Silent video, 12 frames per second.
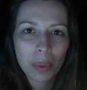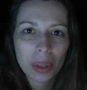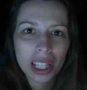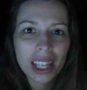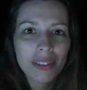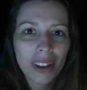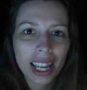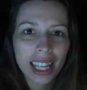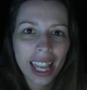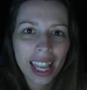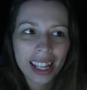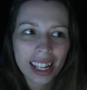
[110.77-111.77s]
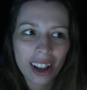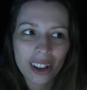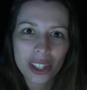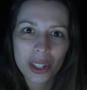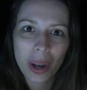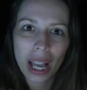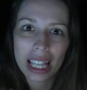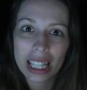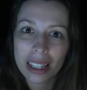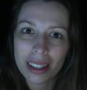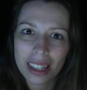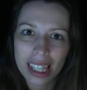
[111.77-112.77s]
relief I get also
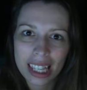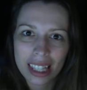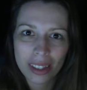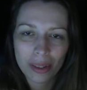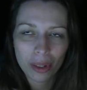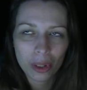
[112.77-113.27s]
has these